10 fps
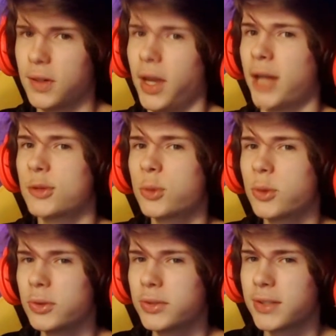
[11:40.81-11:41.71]

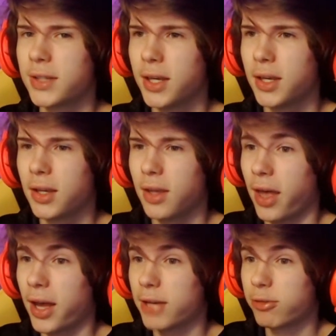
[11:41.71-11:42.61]
AdsWorld,
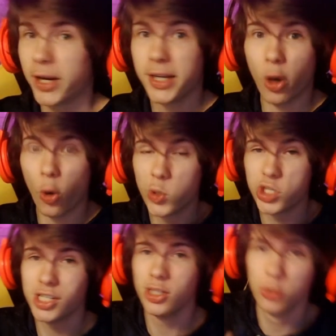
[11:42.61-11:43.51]
uh, for any O
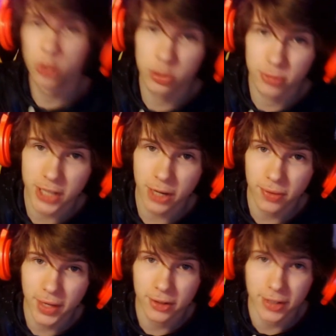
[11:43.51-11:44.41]
G YouTubers out
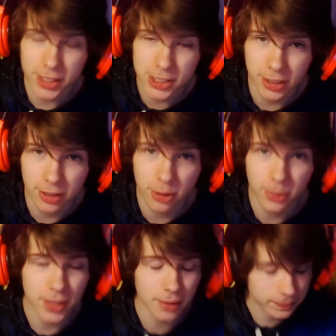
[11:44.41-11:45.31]
there that actually know it,